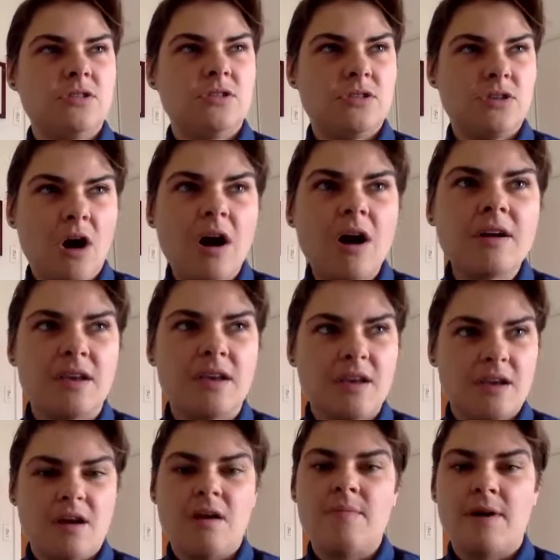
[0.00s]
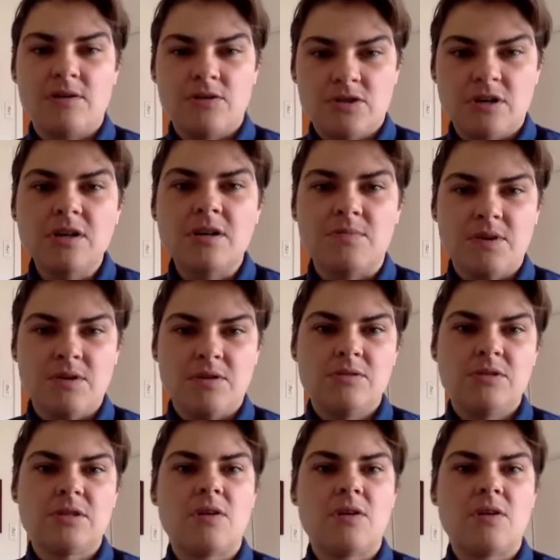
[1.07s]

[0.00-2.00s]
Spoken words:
talking about drug abuse.